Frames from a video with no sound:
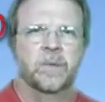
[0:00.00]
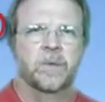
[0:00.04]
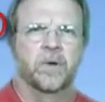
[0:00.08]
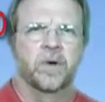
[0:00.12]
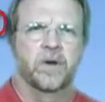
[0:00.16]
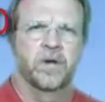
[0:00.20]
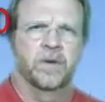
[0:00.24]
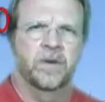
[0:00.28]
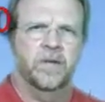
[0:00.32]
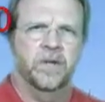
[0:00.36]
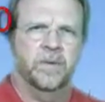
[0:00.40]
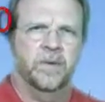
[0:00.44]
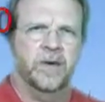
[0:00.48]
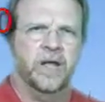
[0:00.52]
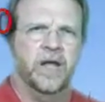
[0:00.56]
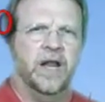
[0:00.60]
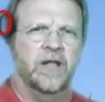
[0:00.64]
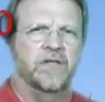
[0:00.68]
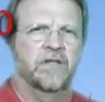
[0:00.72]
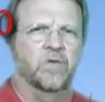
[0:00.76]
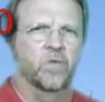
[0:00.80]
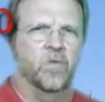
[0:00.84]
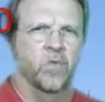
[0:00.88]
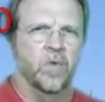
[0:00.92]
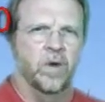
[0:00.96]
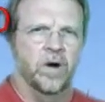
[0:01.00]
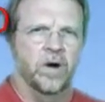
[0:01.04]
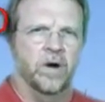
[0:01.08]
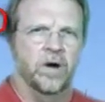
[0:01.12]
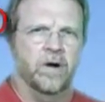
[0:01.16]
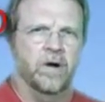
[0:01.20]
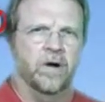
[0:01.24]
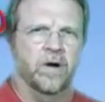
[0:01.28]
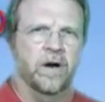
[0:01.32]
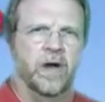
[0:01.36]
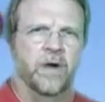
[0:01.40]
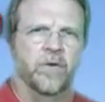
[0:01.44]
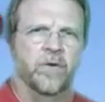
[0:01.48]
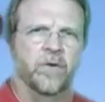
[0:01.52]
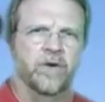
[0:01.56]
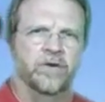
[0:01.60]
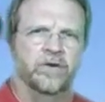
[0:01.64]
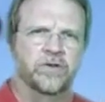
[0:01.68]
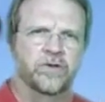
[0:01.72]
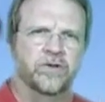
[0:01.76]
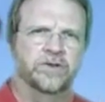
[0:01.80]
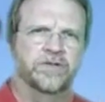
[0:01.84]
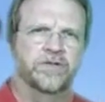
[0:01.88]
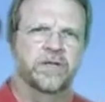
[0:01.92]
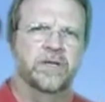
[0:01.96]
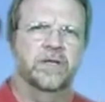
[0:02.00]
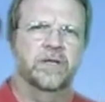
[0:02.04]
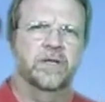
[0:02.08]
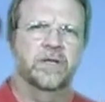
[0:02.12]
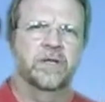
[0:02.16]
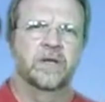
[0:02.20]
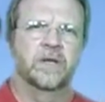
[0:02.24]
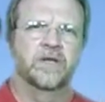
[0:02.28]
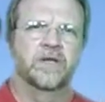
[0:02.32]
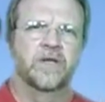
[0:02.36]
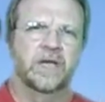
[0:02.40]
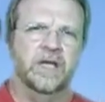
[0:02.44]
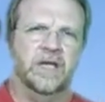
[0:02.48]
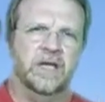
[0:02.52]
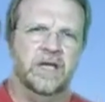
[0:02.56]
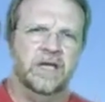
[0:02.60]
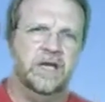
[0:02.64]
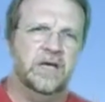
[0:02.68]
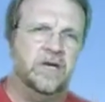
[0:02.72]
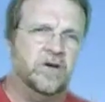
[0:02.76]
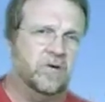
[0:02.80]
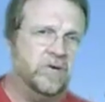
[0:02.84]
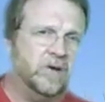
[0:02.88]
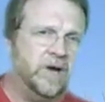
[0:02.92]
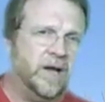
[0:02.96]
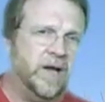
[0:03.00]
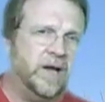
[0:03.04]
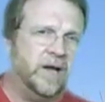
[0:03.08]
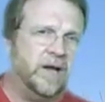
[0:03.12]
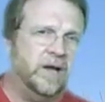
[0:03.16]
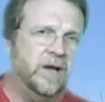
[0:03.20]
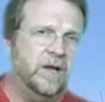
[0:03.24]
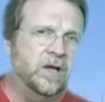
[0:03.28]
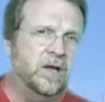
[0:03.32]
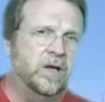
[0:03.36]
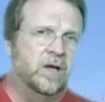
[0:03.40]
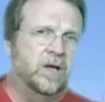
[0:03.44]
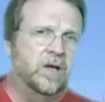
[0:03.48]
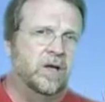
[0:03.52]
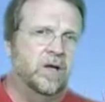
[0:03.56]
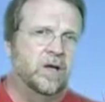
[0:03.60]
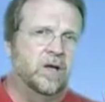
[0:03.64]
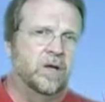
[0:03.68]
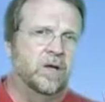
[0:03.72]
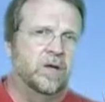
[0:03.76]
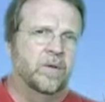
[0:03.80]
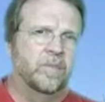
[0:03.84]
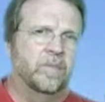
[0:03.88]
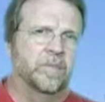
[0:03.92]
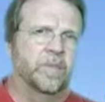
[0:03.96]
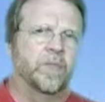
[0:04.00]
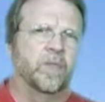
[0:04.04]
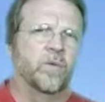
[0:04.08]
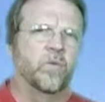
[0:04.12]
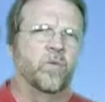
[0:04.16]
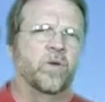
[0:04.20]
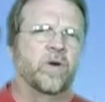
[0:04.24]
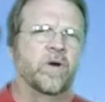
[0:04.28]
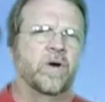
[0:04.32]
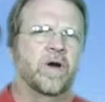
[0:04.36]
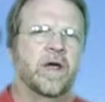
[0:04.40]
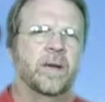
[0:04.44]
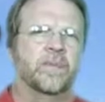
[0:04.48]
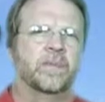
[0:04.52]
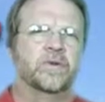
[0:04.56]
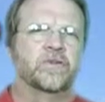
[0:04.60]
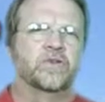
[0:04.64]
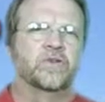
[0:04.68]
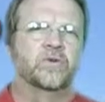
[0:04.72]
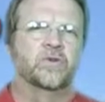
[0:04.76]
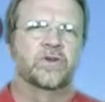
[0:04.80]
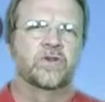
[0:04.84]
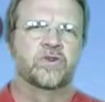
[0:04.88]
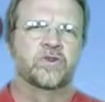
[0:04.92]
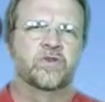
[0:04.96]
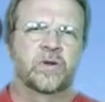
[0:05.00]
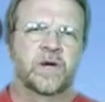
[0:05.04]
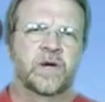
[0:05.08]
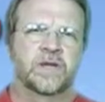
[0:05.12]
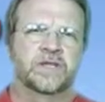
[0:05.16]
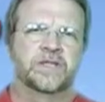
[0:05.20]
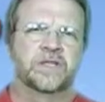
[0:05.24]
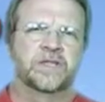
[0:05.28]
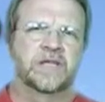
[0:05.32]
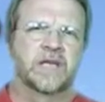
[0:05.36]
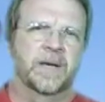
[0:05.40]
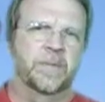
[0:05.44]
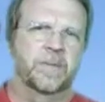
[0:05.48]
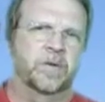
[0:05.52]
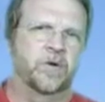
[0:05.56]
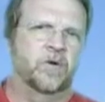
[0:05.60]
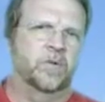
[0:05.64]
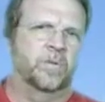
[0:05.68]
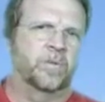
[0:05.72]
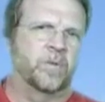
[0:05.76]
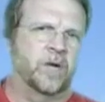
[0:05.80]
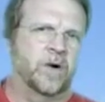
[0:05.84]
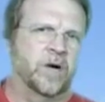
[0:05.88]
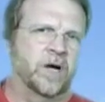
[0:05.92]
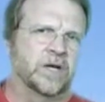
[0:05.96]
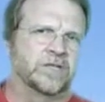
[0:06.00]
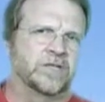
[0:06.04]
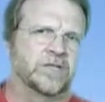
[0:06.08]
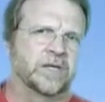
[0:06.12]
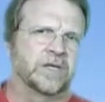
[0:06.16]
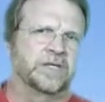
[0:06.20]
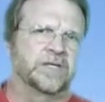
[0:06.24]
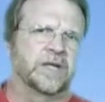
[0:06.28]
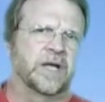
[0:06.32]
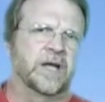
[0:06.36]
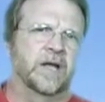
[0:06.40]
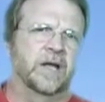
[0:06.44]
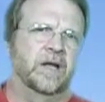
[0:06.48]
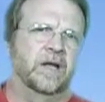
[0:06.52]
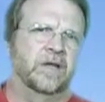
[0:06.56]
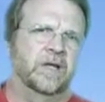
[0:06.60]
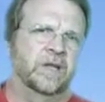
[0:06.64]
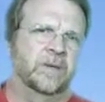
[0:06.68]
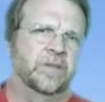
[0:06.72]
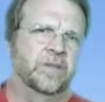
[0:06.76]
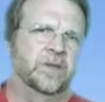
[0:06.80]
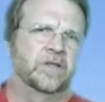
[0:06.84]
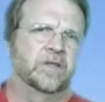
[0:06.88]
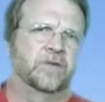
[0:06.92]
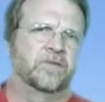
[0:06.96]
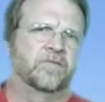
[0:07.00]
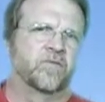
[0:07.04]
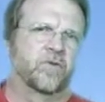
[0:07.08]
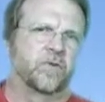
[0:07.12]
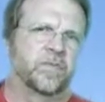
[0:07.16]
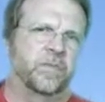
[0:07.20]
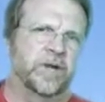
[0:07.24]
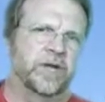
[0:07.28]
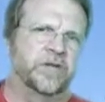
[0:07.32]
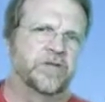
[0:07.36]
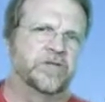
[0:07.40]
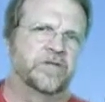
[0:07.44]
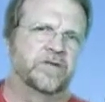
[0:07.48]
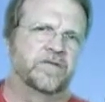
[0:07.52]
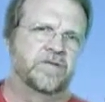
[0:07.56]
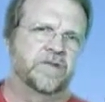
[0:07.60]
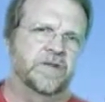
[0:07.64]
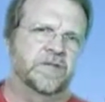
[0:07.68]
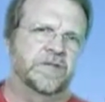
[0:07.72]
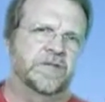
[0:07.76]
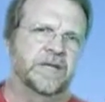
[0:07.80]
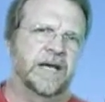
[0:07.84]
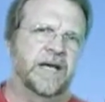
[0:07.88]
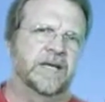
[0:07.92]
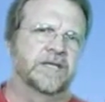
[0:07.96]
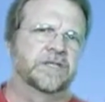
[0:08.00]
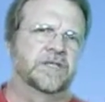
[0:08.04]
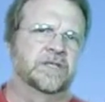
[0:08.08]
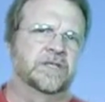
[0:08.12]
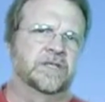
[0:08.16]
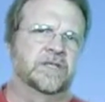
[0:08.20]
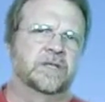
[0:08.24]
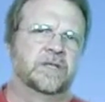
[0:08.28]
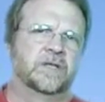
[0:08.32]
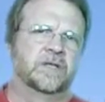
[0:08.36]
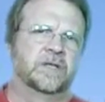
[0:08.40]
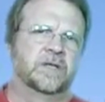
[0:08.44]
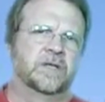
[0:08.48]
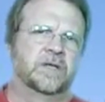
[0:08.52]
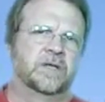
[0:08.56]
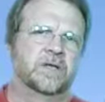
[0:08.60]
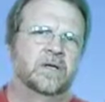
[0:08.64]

But eliminating the water and reducing the heat created, we are able to address the chemical process and limit the formation of these acids.